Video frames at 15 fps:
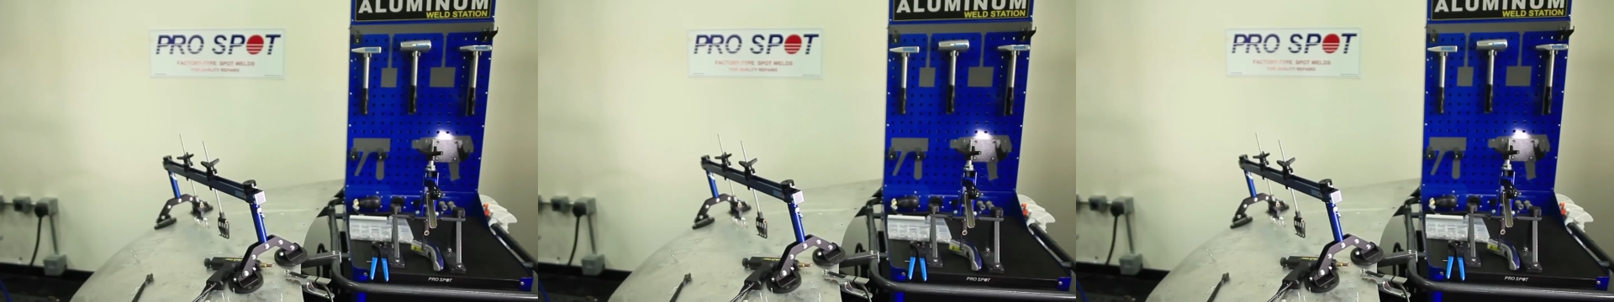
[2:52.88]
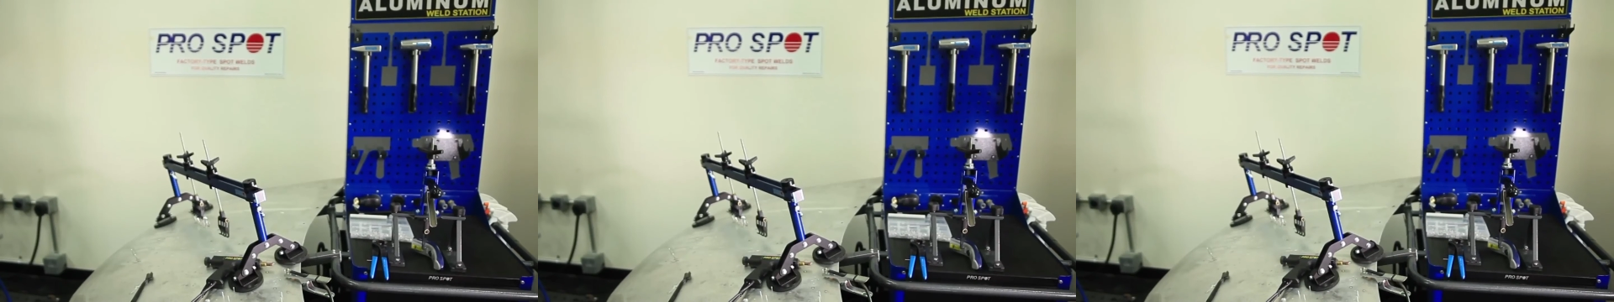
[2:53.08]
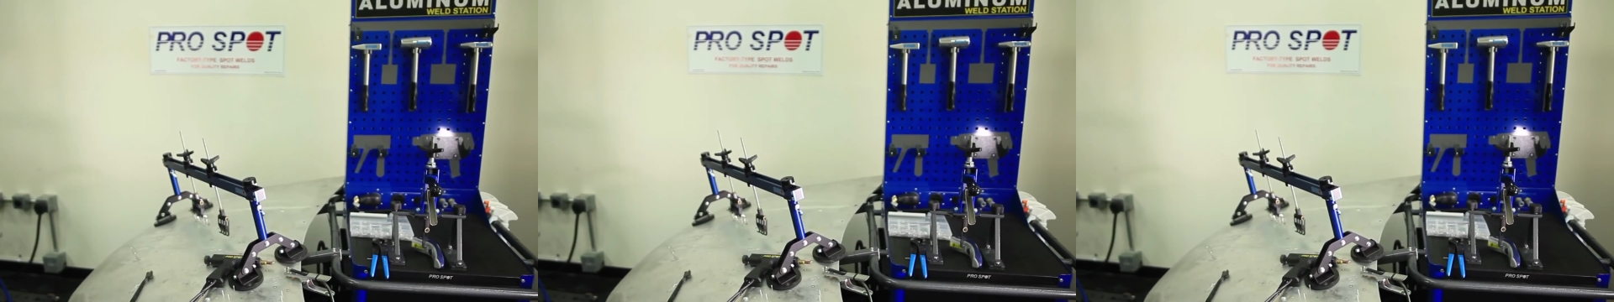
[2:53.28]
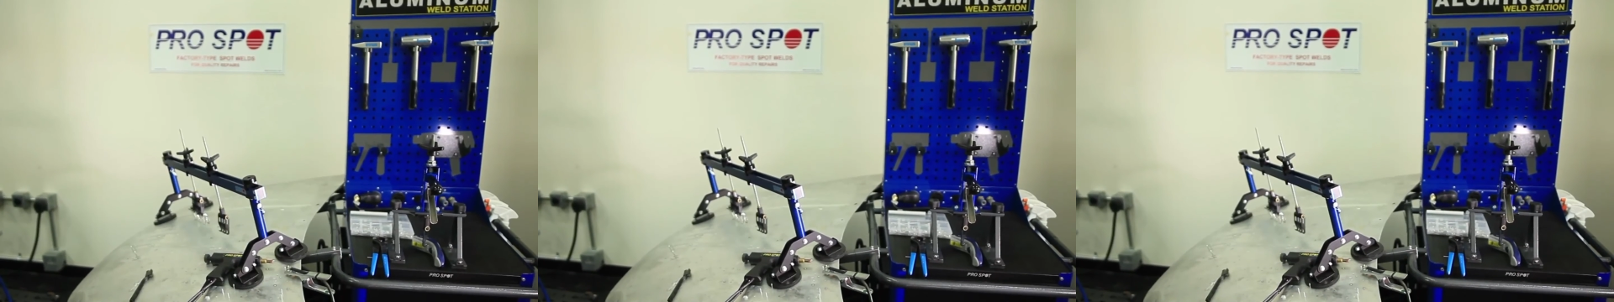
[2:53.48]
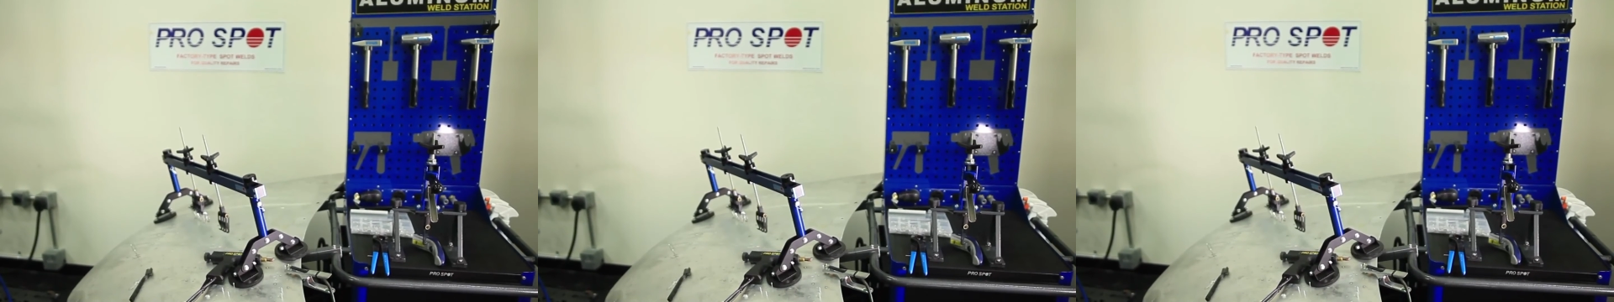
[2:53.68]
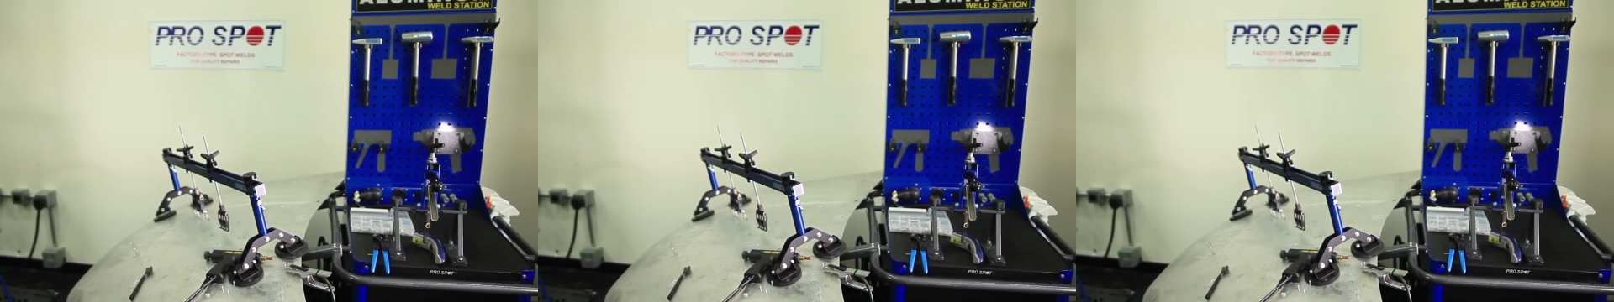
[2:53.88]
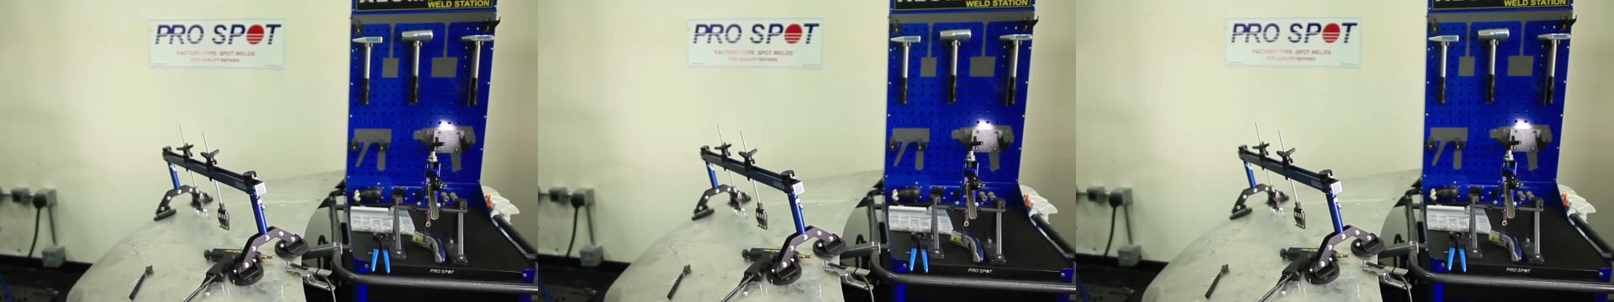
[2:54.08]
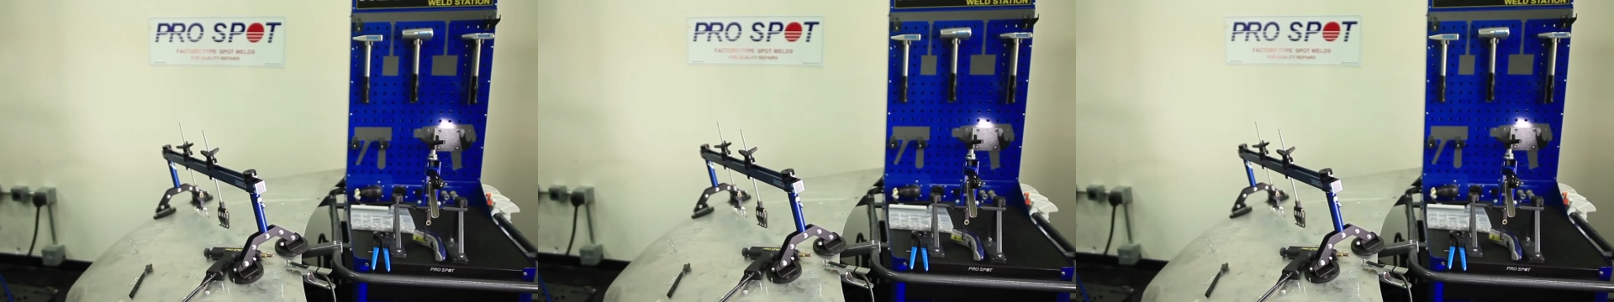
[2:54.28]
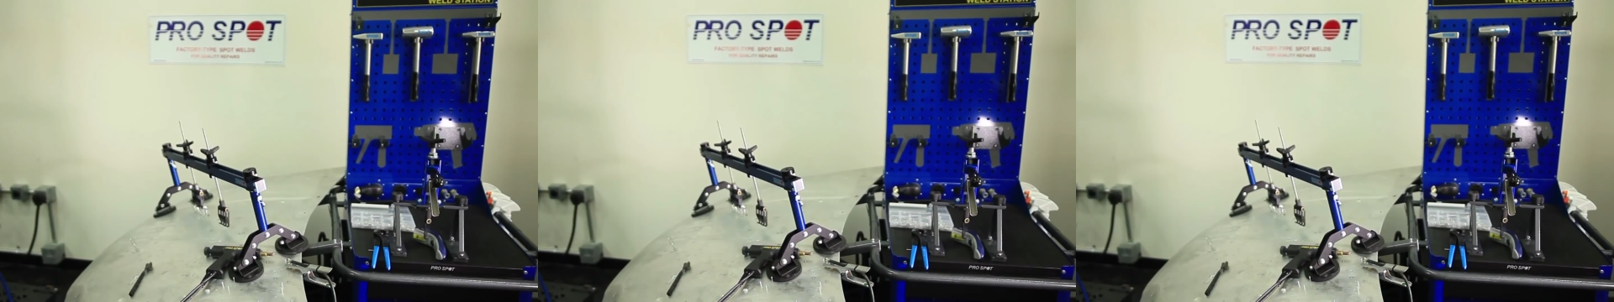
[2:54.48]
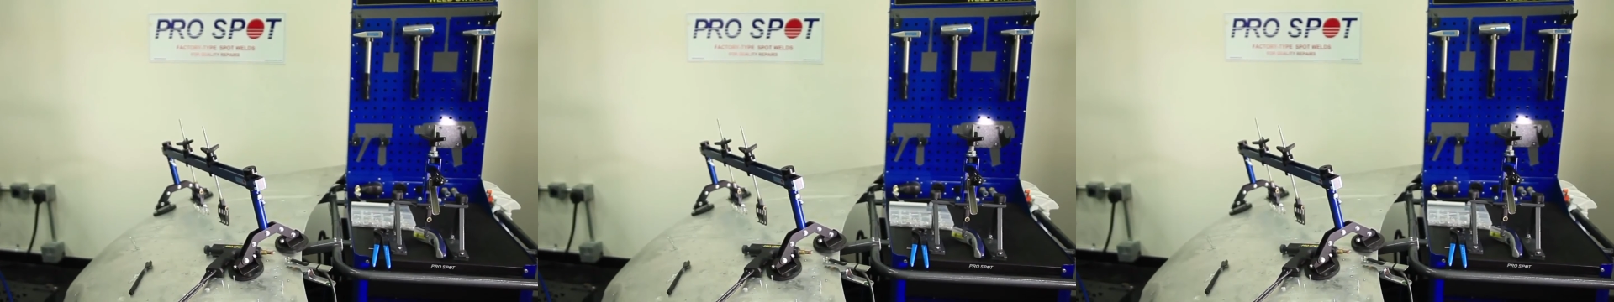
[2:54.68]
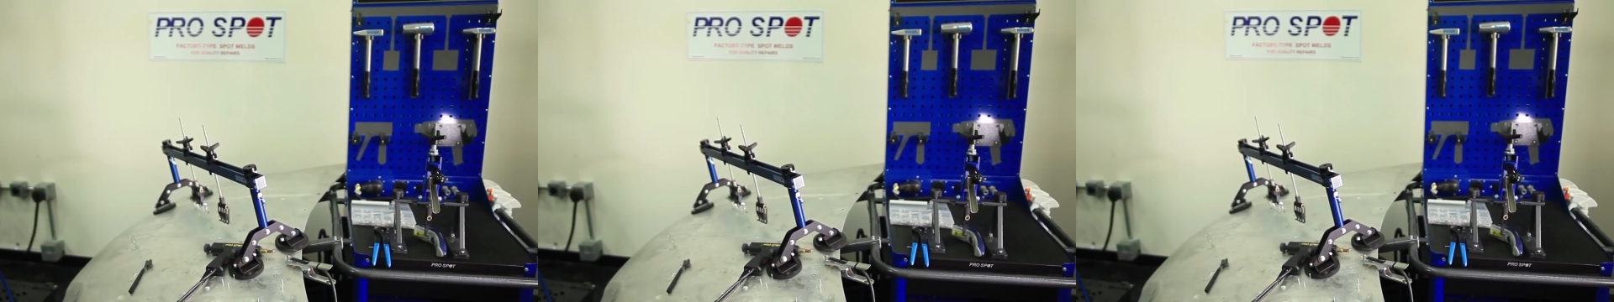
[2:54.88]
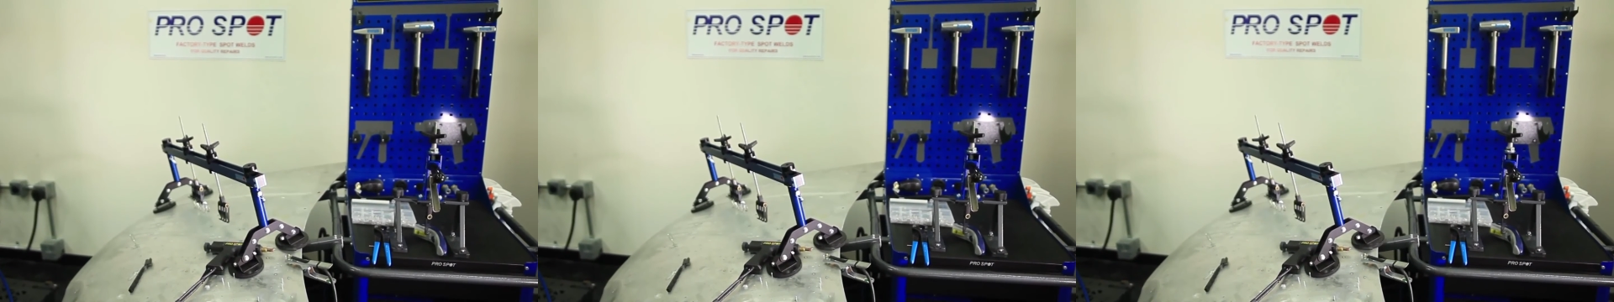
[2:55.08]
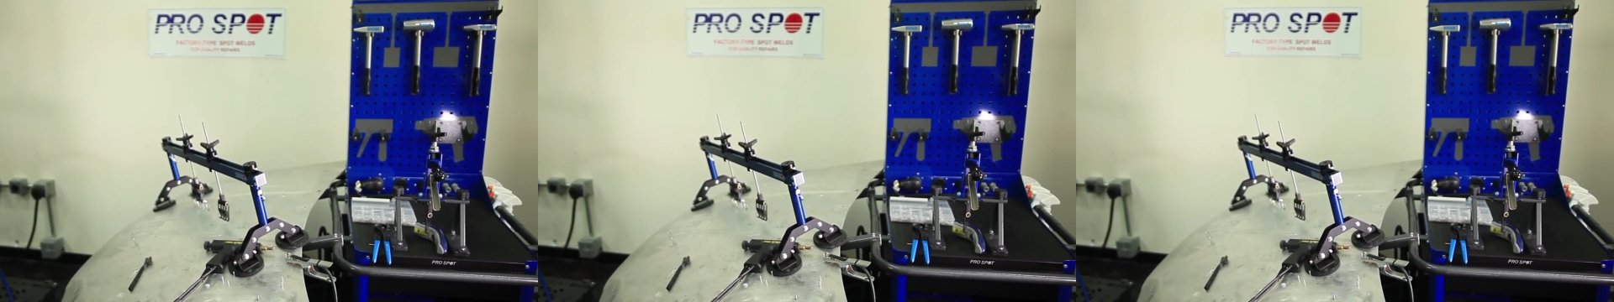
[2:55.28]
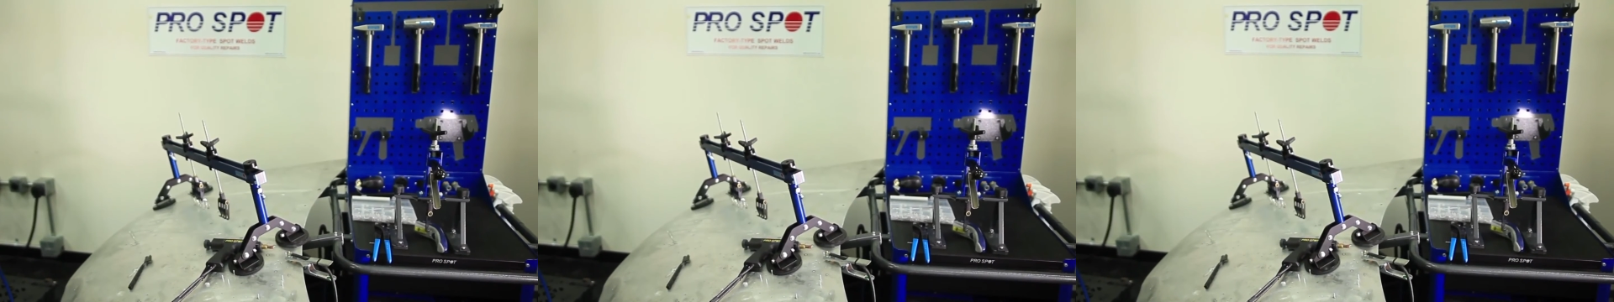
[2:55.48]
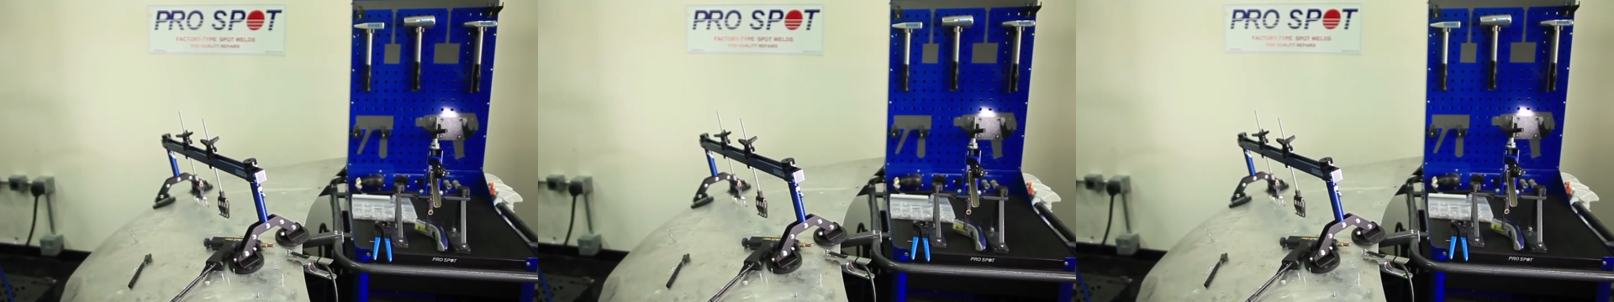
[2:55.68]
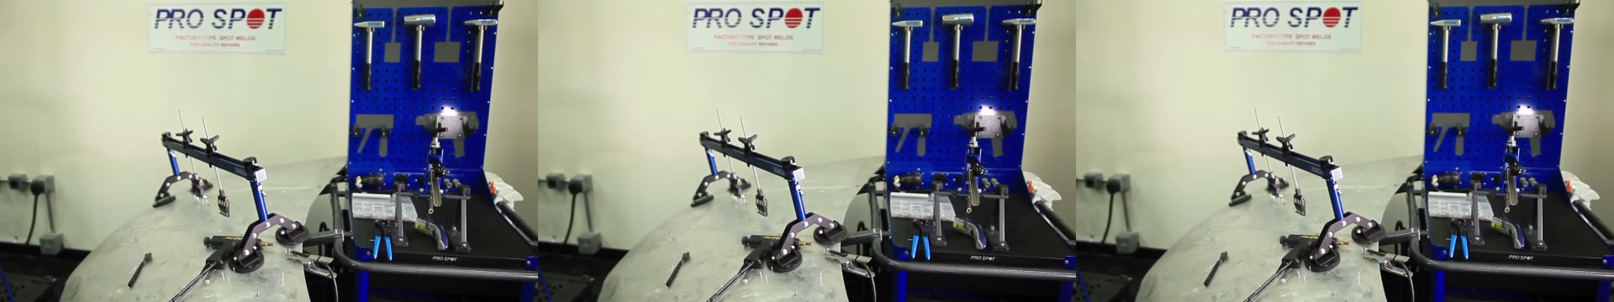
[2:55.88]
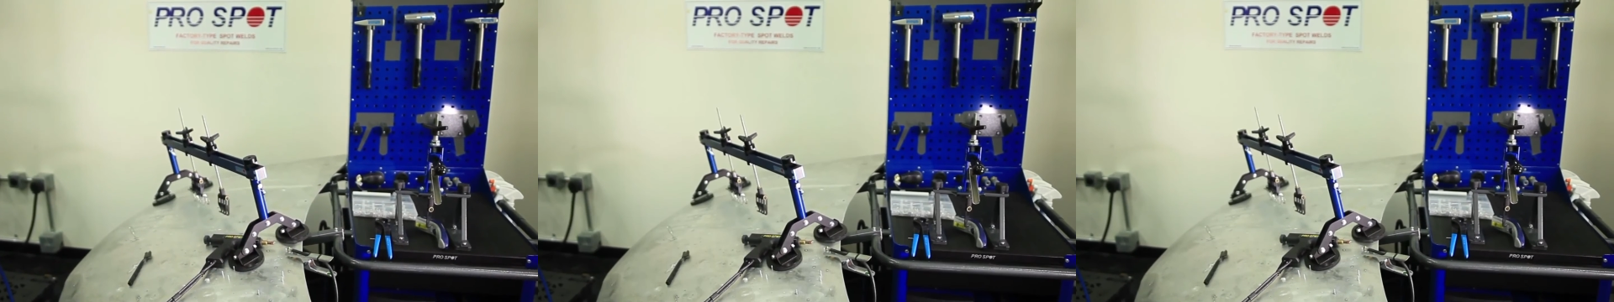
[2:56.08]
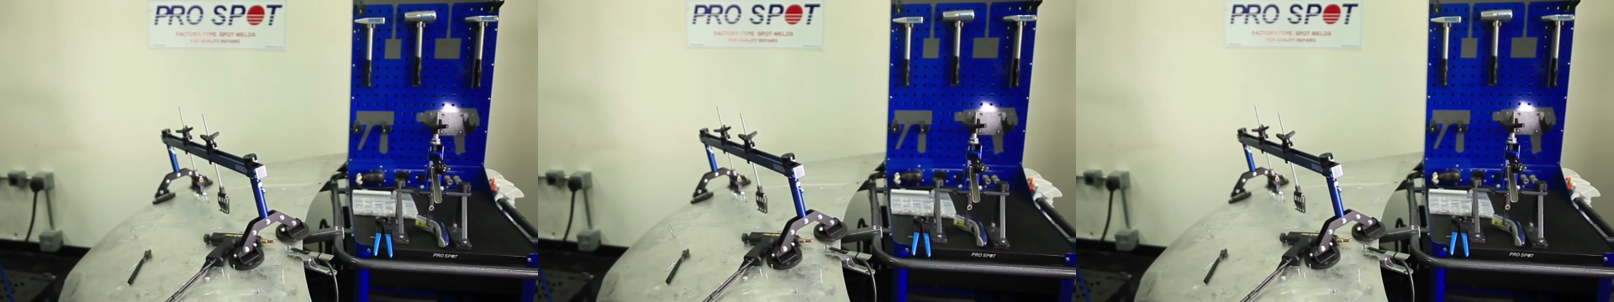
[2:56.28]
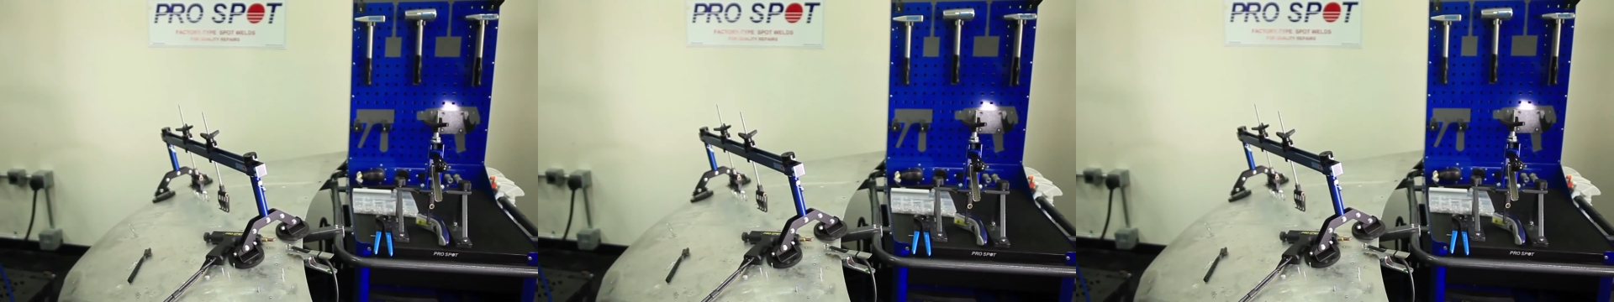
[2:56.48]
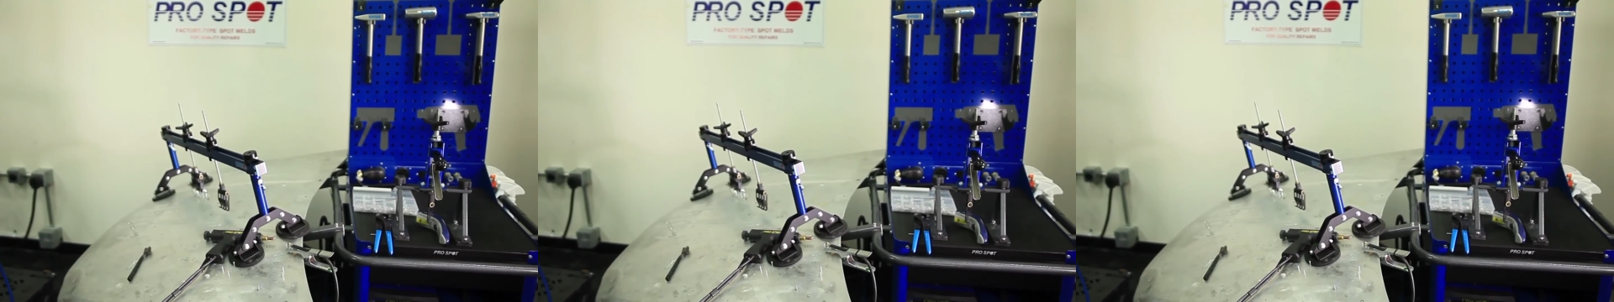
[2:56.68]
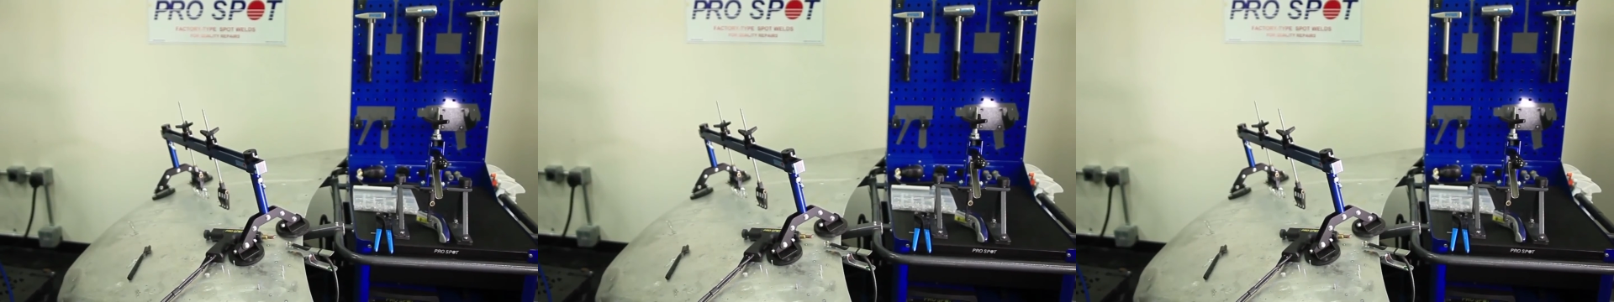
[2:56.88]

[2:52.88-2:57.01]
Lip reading: (no speaker visible)